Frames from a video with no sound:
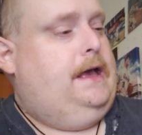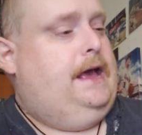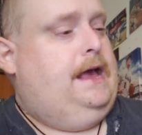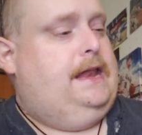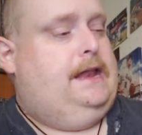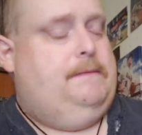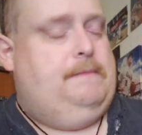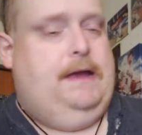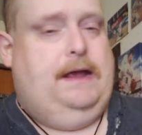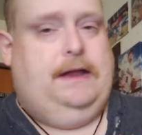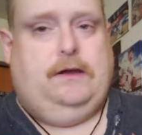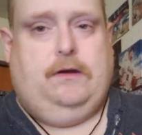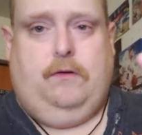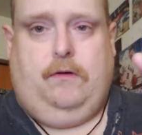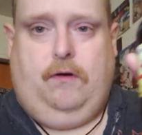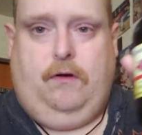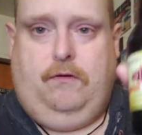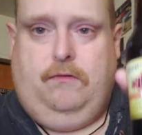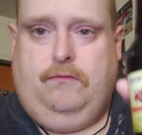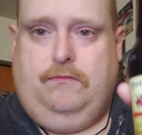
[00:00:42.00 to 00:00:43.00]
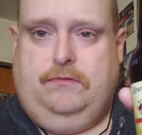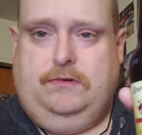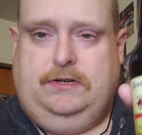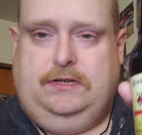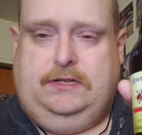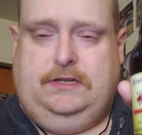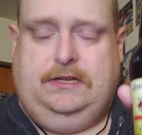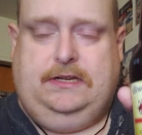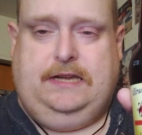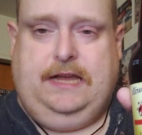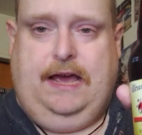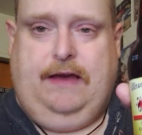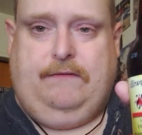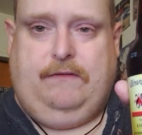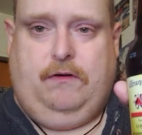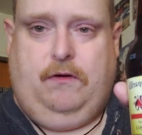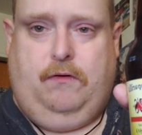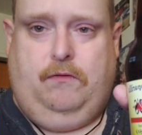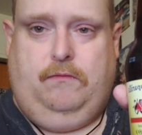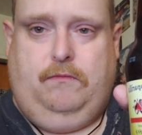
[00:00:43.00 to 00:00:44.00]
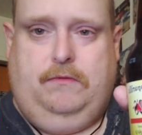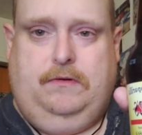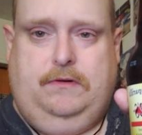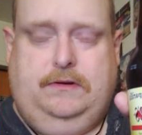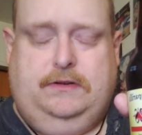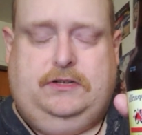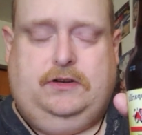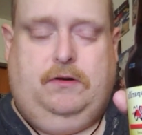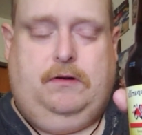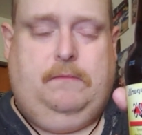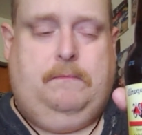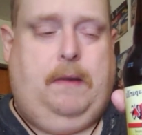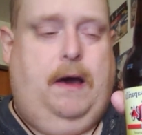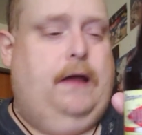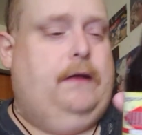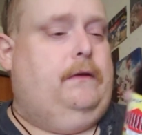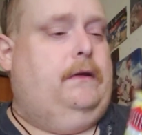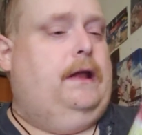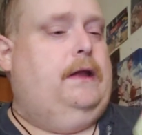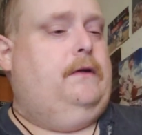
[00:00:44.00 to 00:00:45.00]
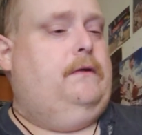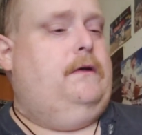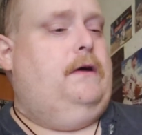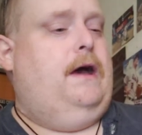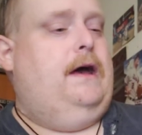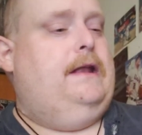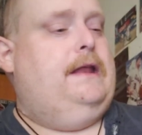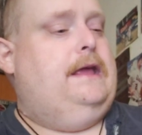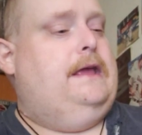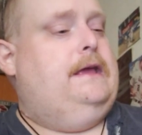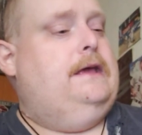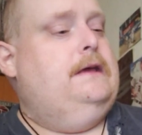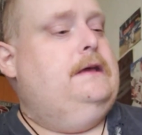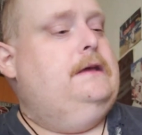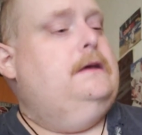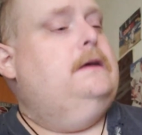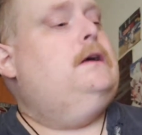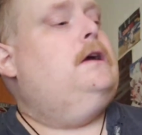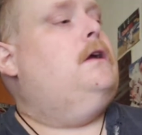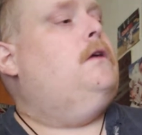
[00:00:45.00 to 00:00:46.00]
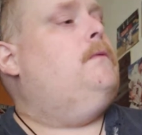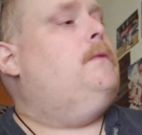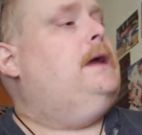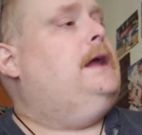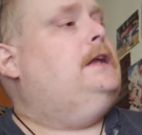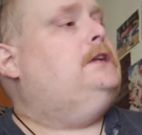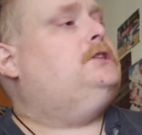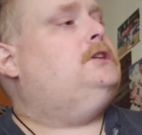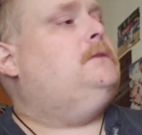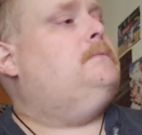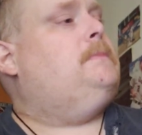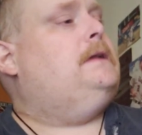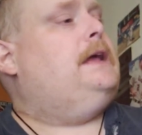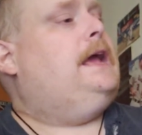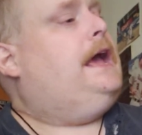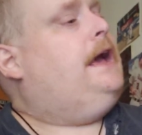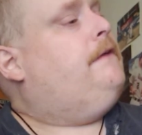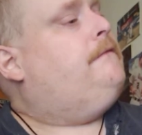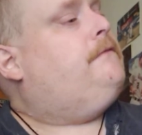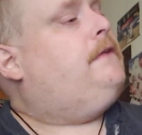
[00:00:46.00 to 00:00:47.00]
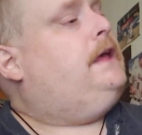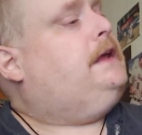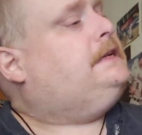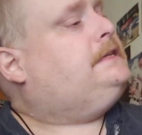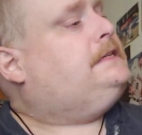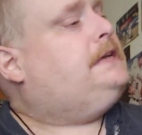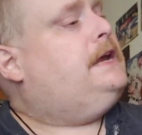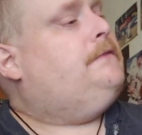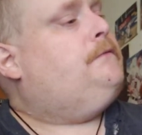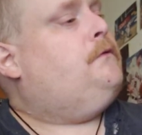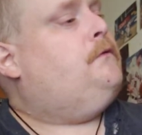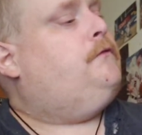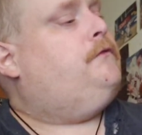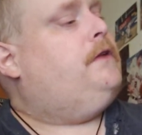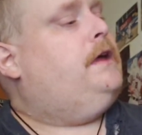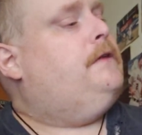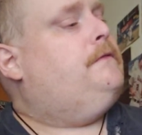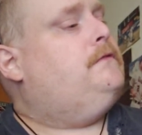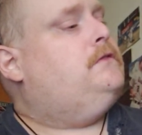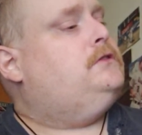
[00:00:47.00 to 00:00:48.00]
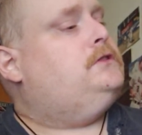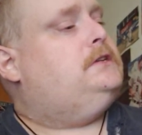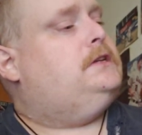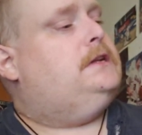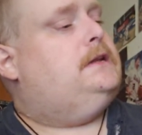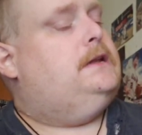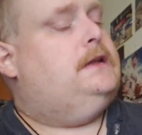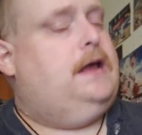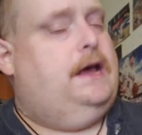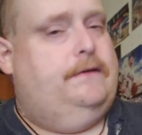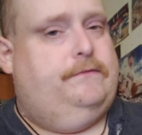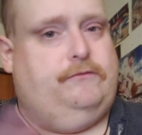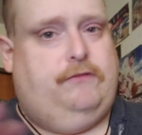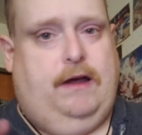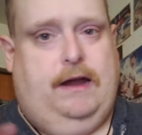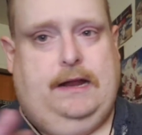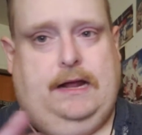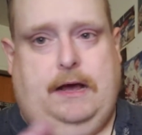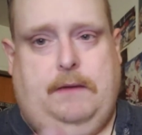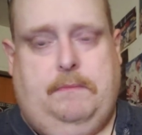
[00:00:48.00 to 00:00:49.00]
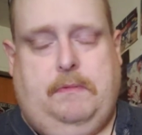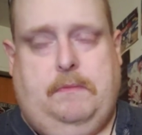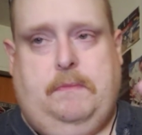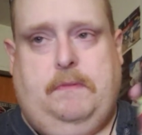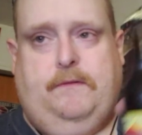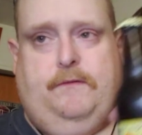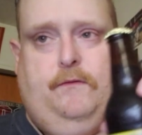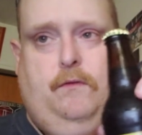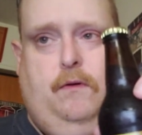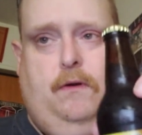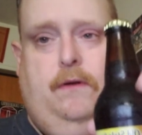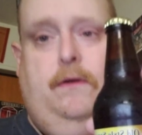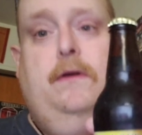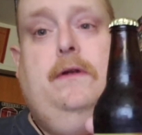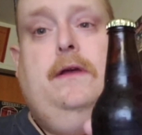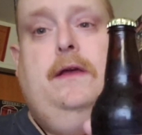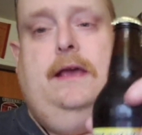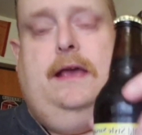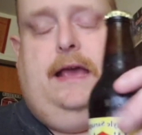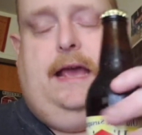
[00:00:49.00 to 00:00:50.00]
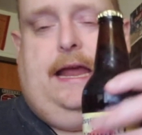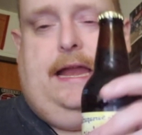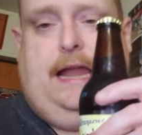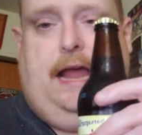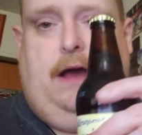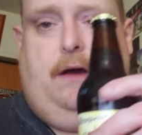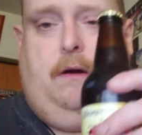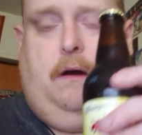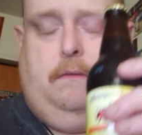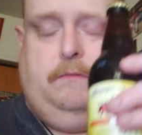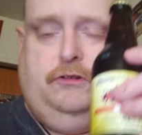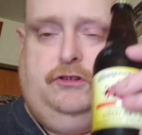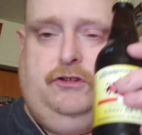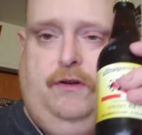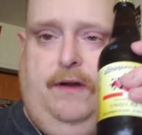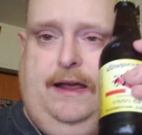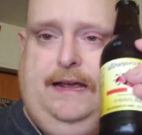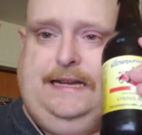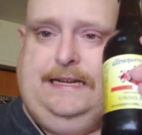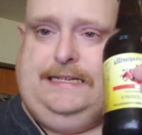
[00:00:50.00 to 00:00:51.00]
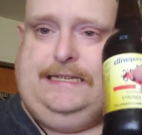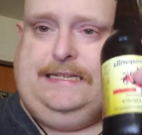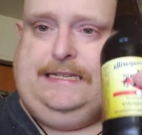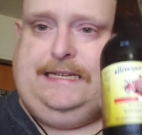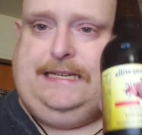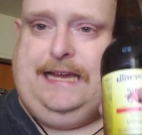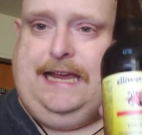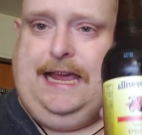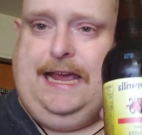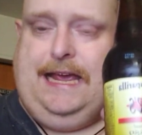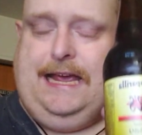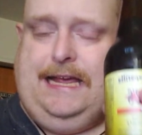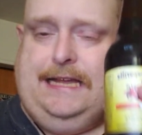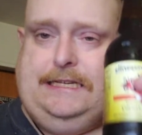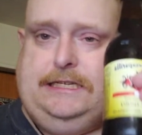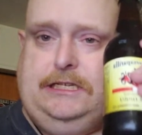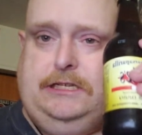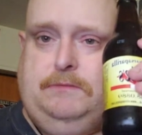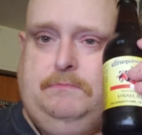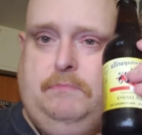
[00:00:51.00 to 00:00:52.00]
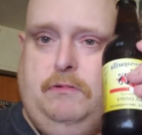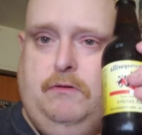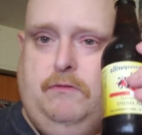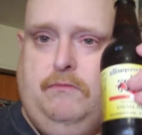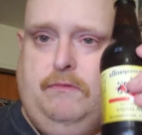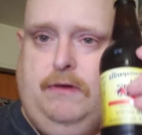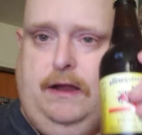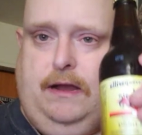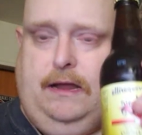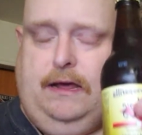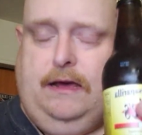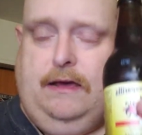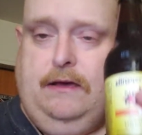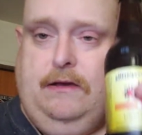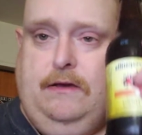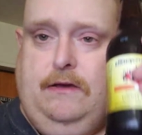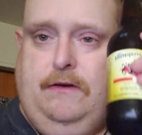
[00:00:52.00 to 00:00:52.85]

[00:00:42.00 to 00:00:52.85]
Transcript: they make their own, they have their own soda bottle. I don't know how they arrange it, but they have like several flavors. And I've tried a couple before. And now I'm trying Sarsaparilla